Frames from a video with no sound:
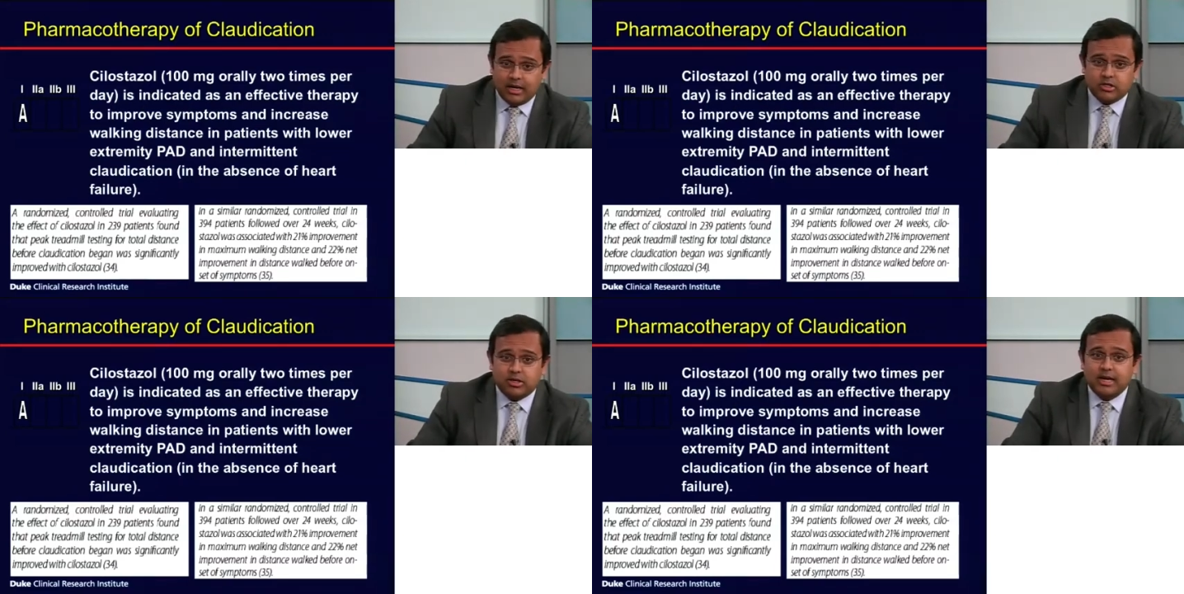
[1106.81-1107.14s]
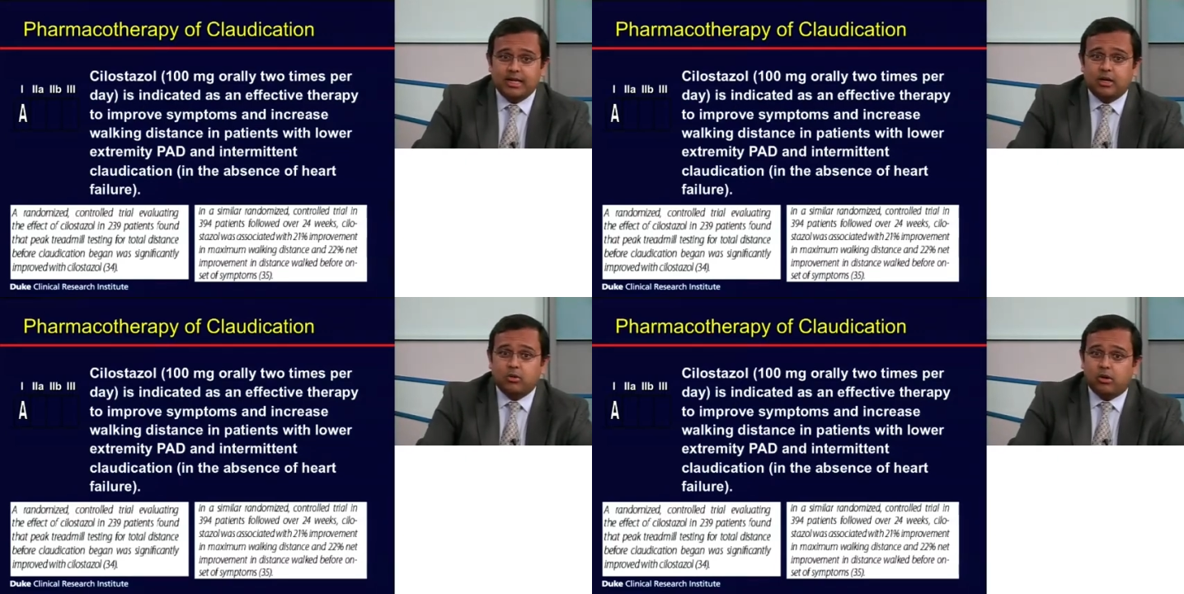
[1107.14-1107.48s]
trying to
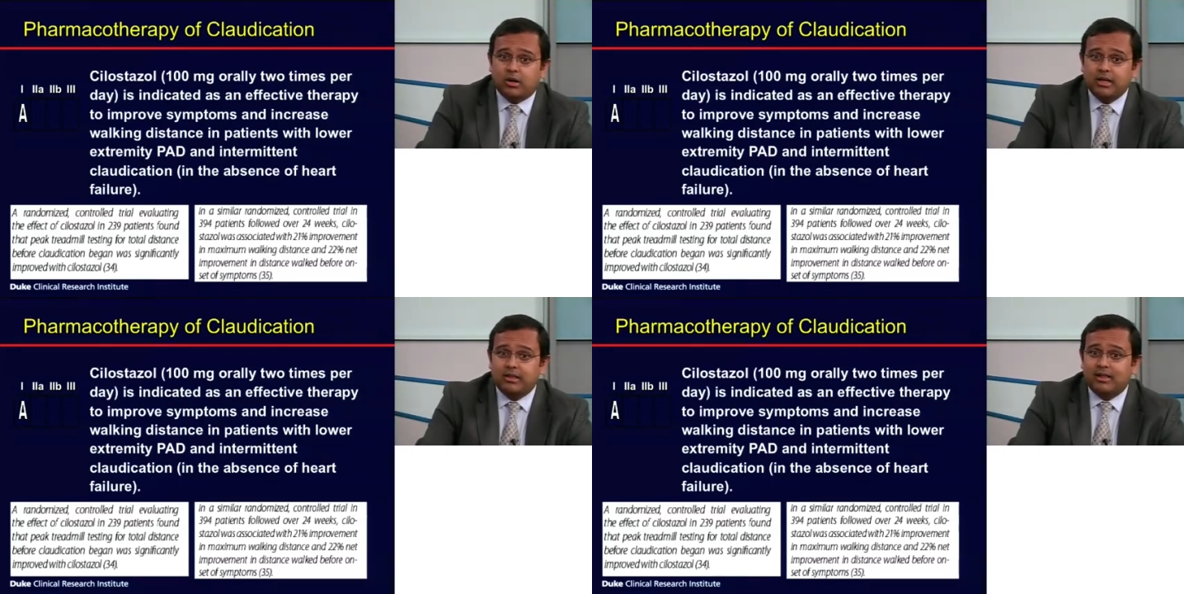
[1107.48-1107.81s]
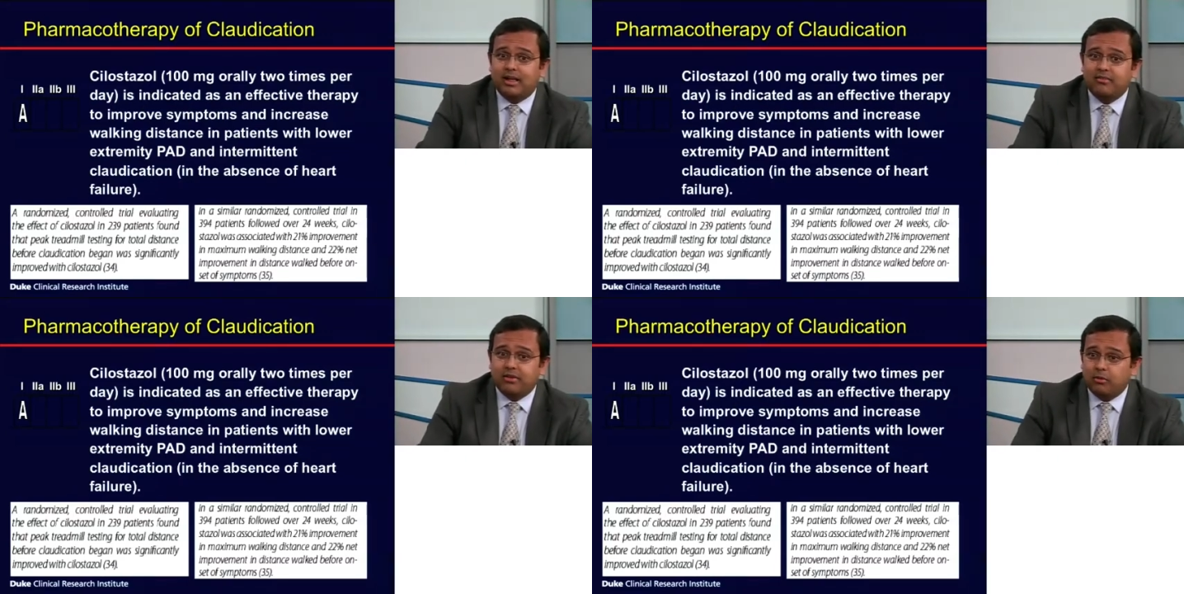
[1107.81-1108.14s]
get quality of
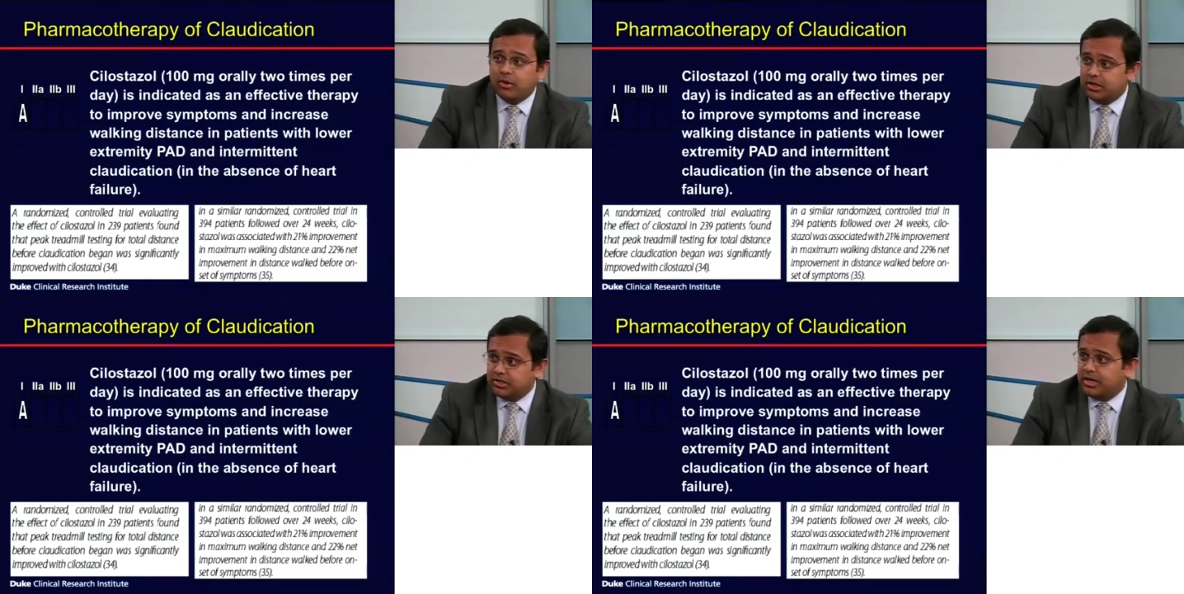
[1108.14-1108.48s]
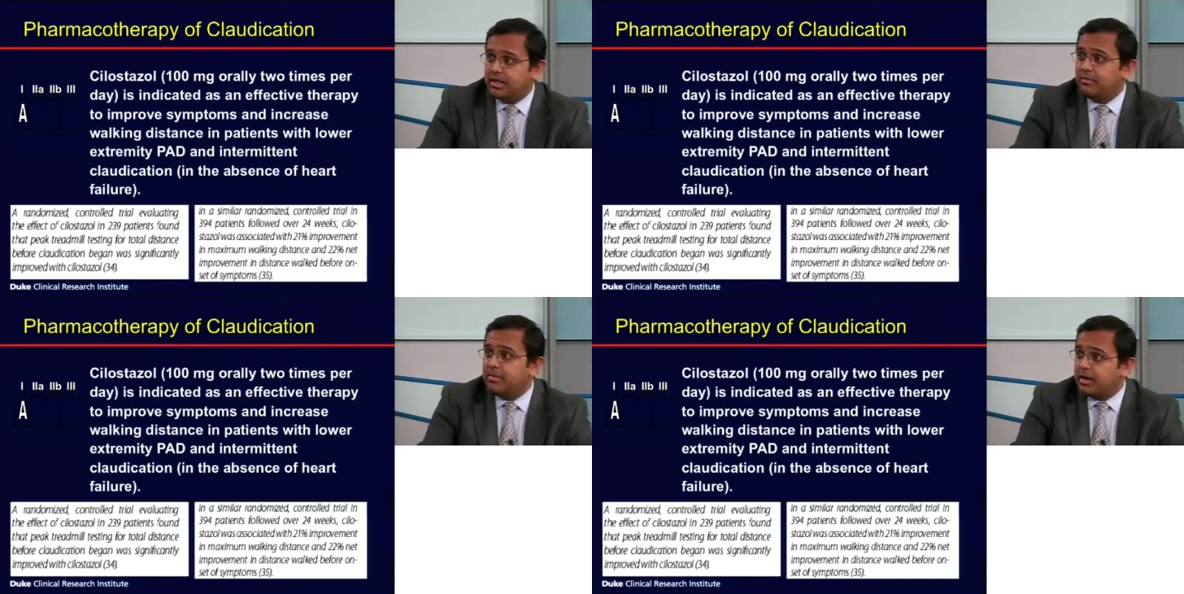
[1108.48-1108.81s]
life and want to try
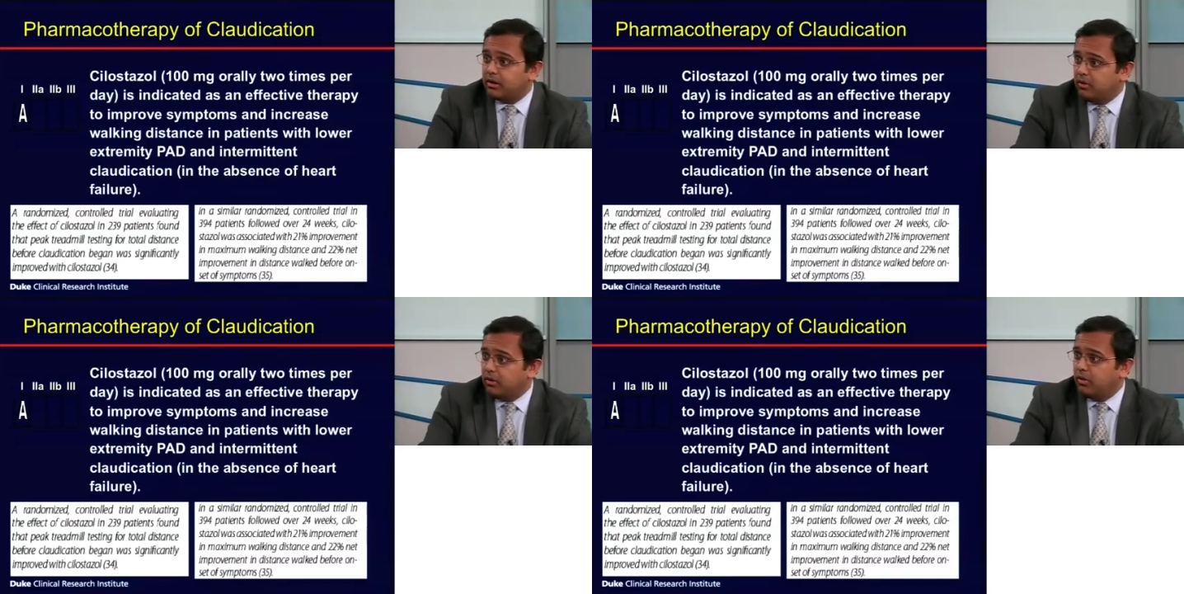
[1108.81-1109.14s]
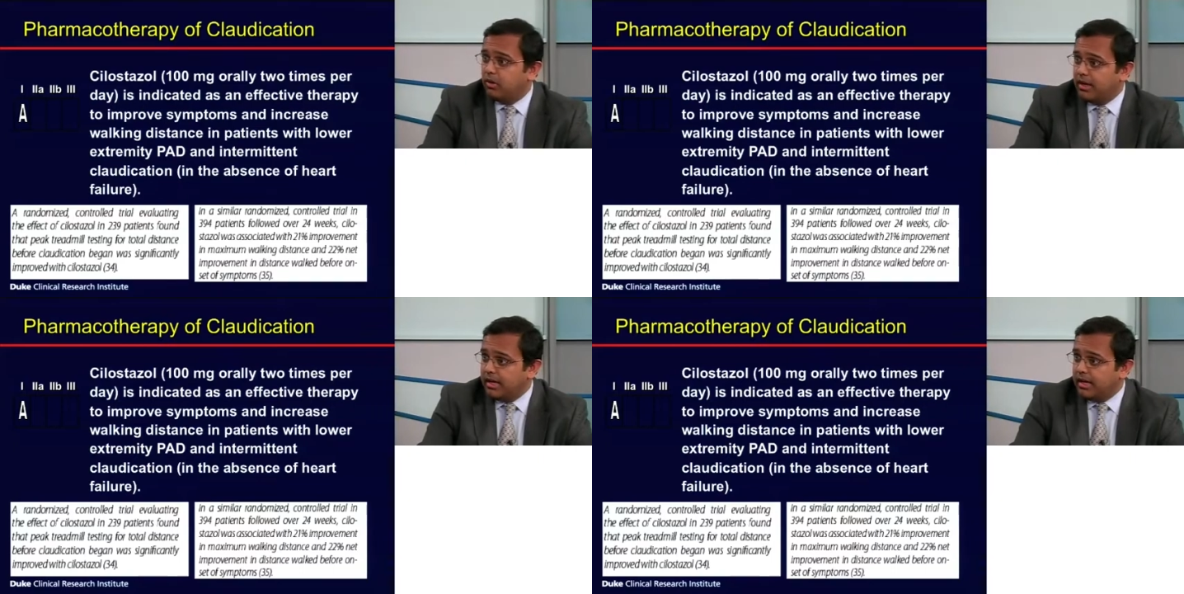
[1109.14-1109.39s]
the medical